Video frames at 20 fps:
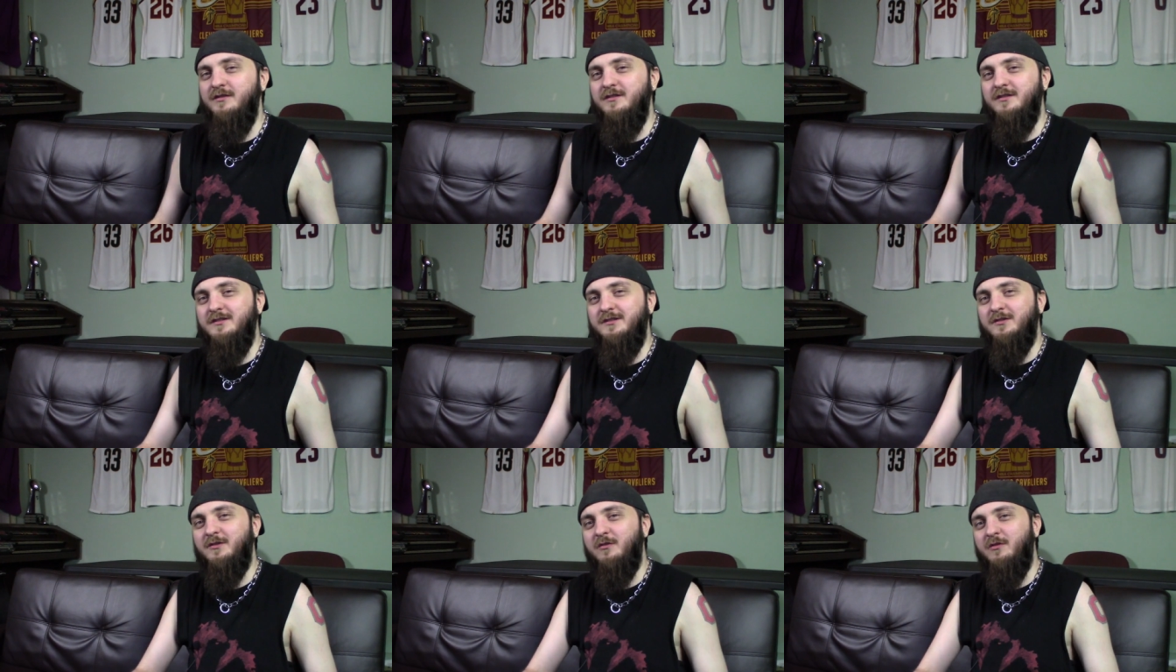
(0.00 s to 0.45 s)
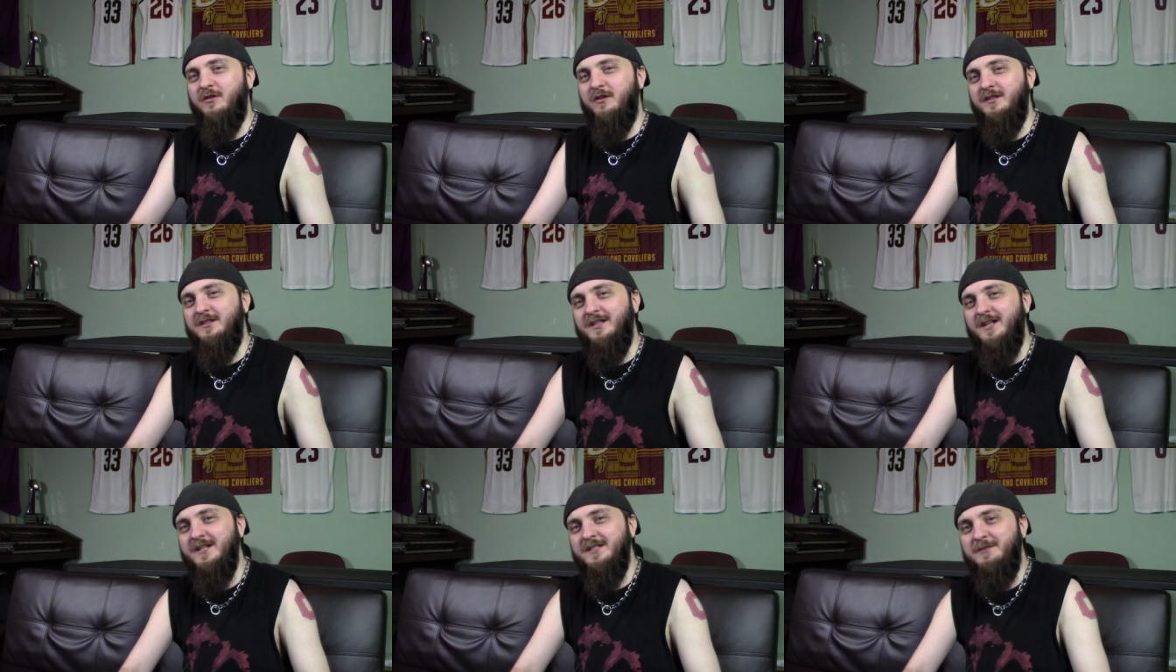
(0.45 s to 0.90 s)
good
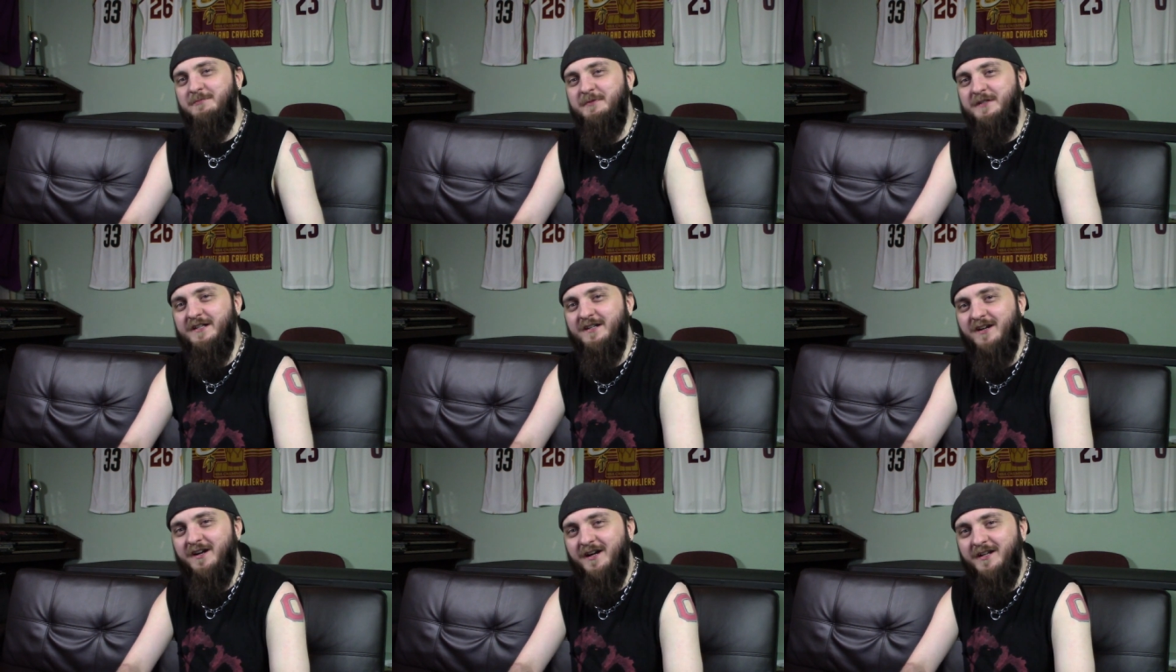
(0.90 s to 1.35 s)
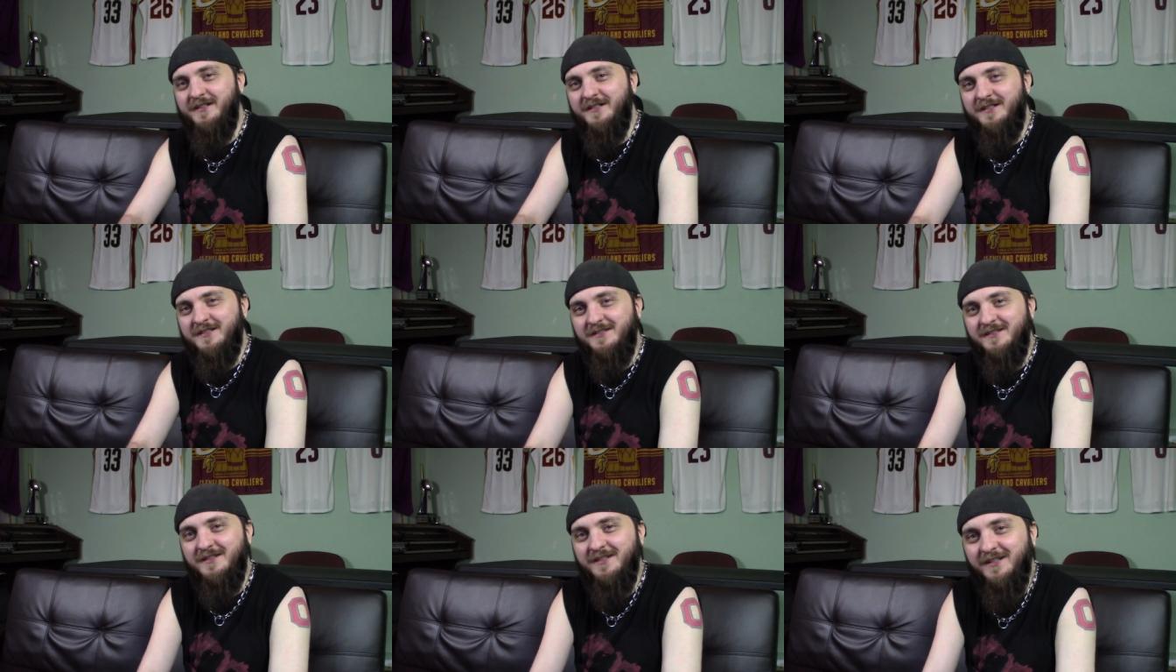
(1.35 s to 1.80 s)
lord, let's be
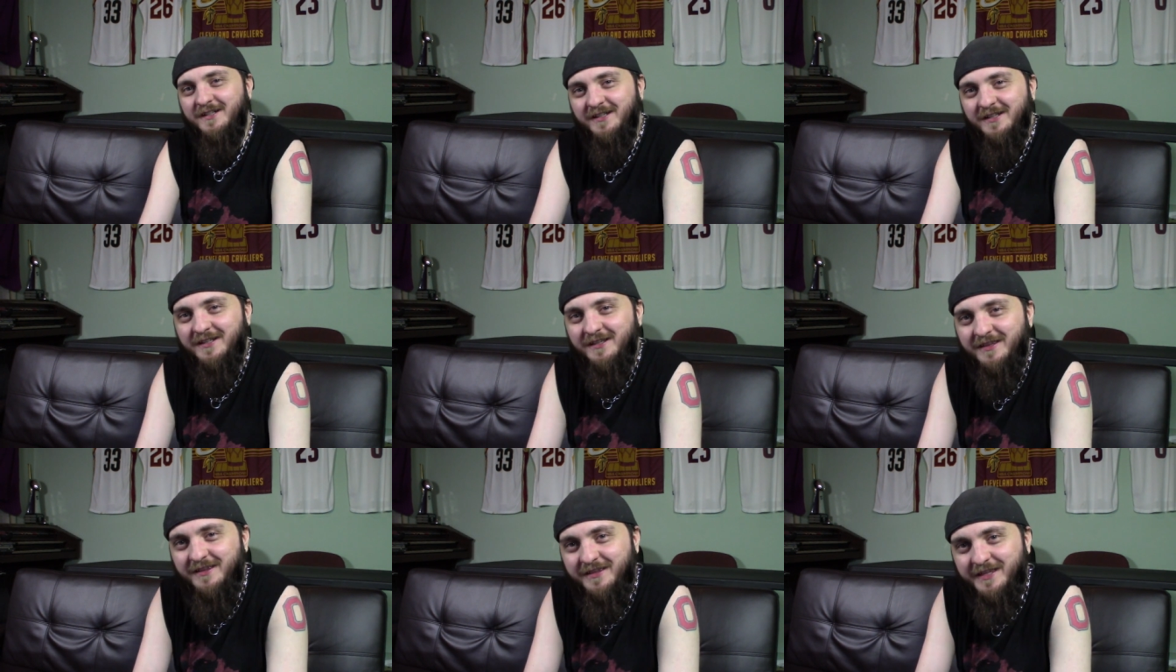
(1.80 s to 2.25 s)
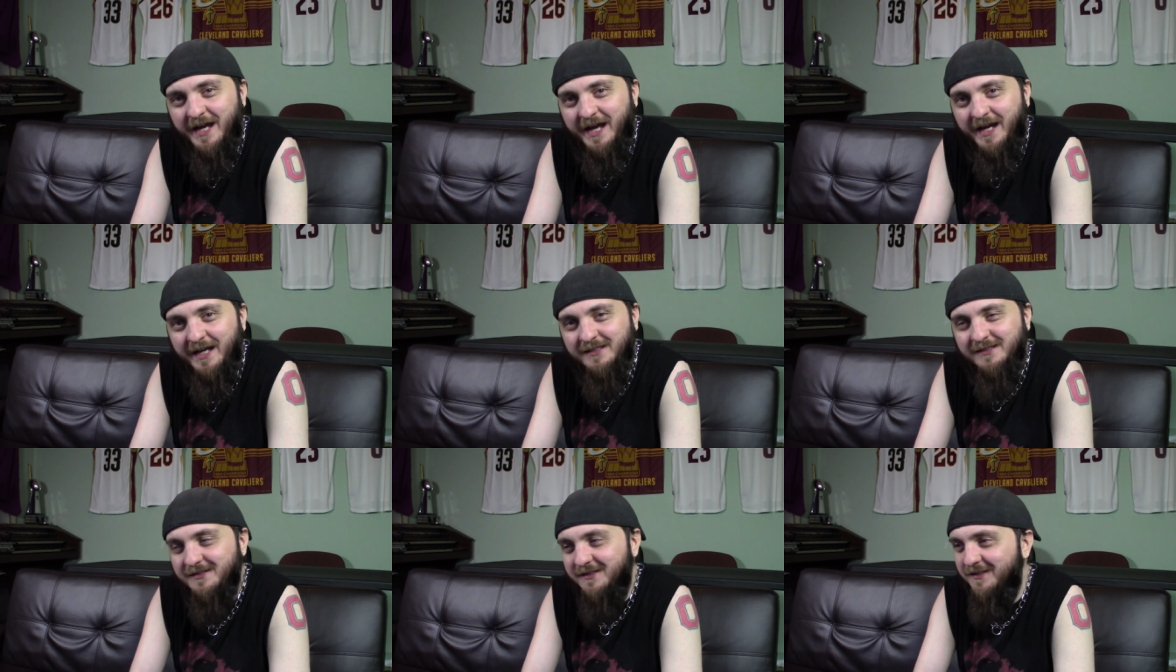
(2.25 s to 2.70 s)
honest.
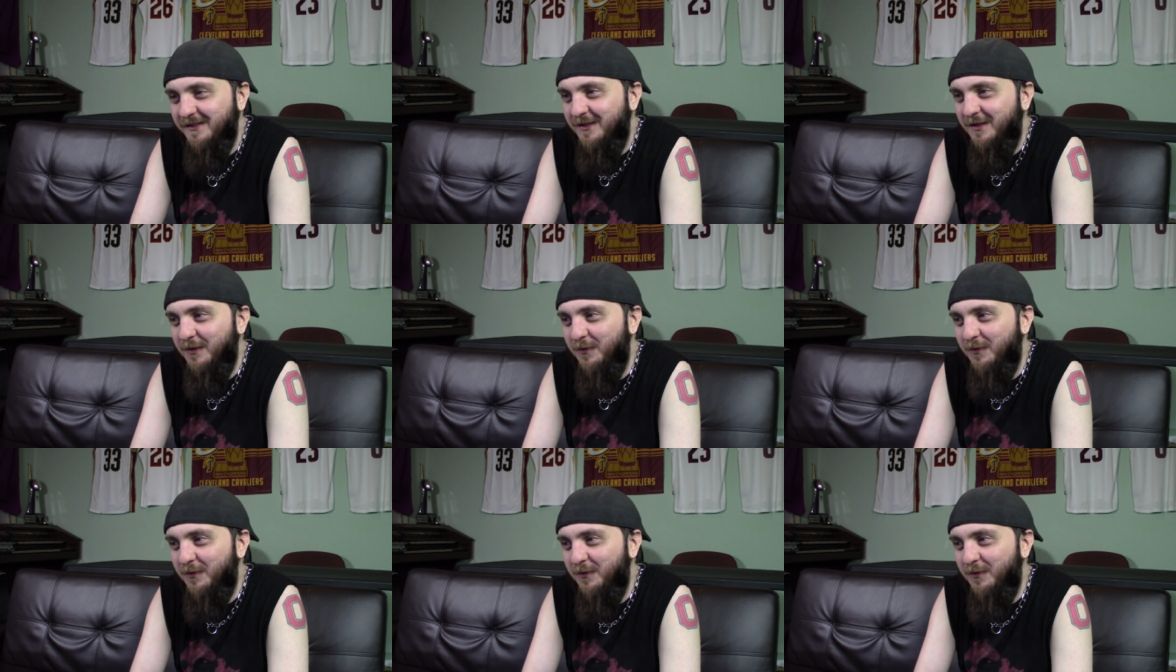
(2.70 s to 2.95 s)
That